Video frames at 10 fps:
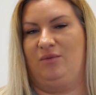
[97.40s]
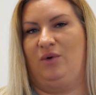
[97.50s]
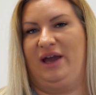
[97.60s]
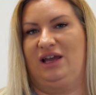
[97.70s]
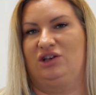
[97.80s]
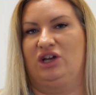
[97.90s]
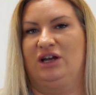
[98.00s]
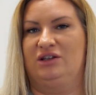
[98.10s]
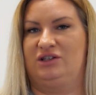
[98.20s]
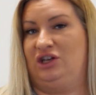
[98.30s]
wage,
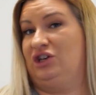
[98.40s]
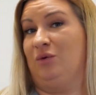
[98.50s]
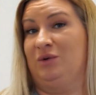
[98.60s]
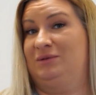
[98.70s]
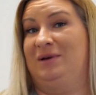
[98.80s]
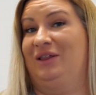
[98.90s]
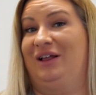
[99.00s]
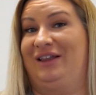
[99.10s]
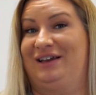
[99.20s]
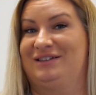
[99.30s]
so you don't want to be on
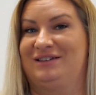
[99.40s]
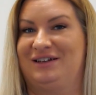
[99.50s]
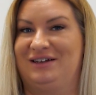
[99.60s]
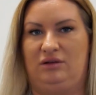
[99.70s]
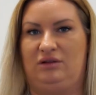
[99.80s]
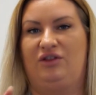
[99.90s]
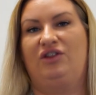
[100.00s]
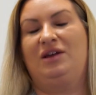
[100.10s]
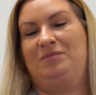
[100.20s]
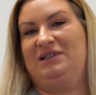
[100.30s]
that list. The
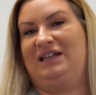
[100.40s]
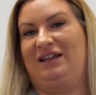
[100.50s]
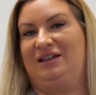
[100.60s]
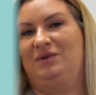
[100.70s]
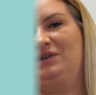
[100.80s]
third mistake that we